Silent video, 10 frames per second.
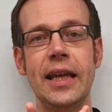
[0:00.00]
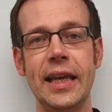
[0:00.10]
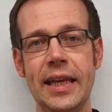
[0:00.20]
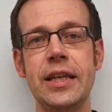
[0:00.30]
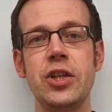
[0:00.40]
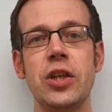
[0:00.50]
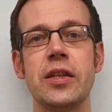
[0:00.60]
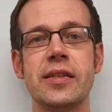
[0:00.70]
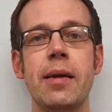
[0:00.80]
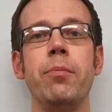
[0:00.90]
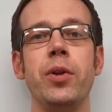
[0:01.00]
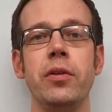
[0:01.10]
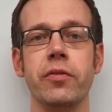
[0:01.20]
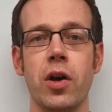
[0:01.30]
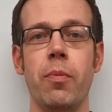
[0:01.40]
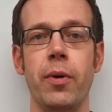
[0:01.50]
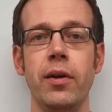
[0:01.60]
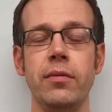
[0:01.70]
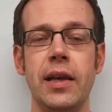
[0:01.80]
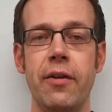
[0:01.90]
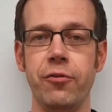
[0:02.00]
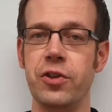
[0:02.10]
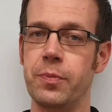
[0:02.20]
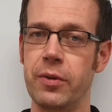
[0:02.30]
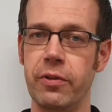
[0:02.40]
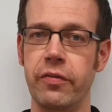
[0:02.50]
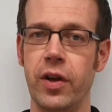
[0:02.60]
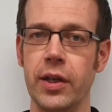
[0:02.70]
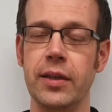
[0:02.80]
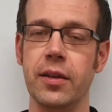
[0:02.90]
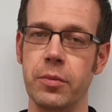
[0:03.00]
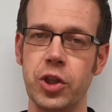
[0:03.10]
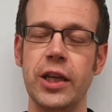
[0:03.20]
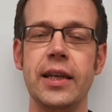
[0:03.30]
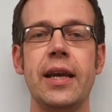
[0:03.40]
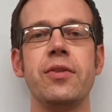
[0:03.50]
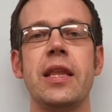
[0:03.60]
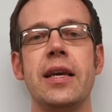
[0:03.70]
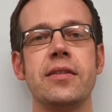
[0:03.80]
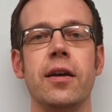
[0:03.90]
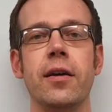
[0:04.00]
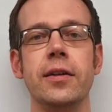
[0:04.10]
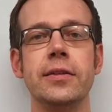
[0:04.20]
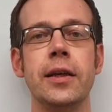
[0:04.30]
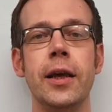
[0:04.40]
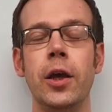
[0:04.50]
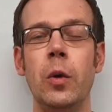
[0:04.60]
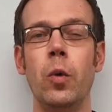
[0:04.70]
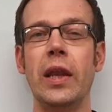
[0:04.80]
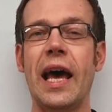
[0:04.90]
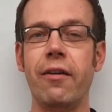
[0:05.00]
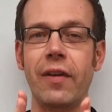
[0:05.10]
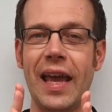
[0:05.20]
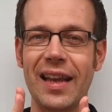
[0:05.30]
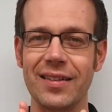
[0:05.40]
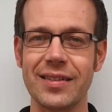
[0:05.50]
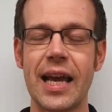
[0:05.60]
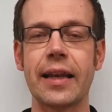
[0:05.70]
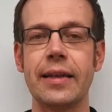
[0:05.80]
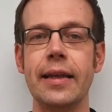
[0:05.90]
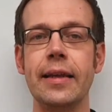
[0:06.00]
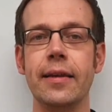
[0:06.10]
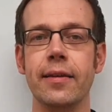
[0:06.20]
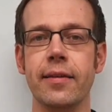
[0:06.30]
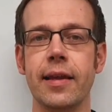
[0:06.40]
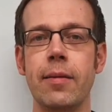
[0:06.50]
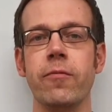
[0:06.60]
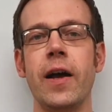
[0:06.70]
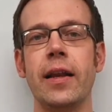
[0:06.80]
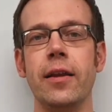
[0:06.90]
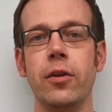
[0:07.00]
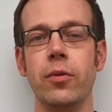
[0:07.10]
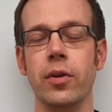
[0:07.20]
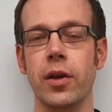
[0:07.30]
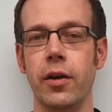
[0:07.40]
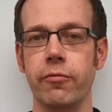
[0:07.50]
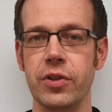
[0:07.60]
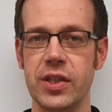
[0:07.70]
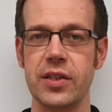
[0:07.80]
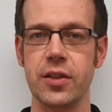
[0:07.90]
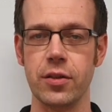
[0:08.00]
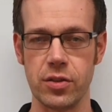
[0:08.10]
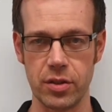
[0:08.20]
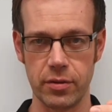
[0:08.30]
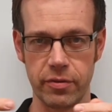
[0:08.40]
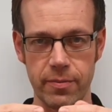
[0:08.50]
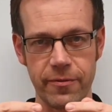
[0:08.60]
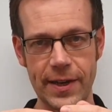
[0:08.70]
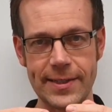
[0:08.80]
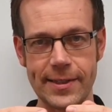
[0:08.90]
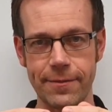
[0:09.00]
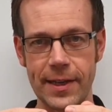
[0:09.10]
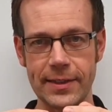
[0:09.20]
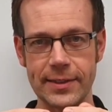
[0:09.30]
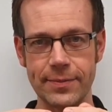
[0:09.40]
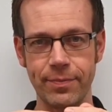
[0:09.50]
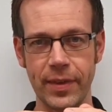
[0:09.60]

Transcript: each sample of copper, after it's been refined and machined down to that size, would have exactly the same value of resistance from face to face.